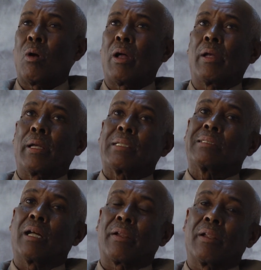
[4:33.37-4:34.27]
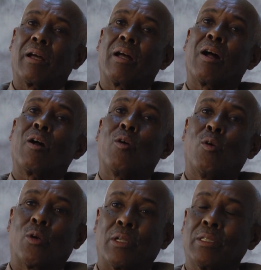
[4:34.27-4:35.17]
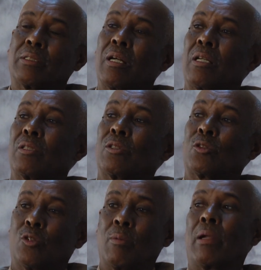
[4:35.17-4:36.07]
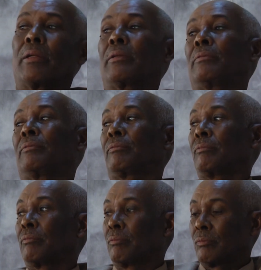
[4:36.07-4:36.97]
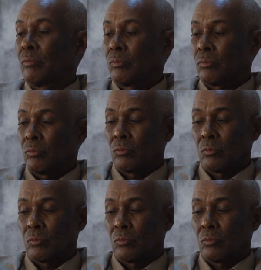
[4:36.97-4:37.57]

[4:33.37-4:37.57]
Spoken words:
It was Somali National Movement Liberation.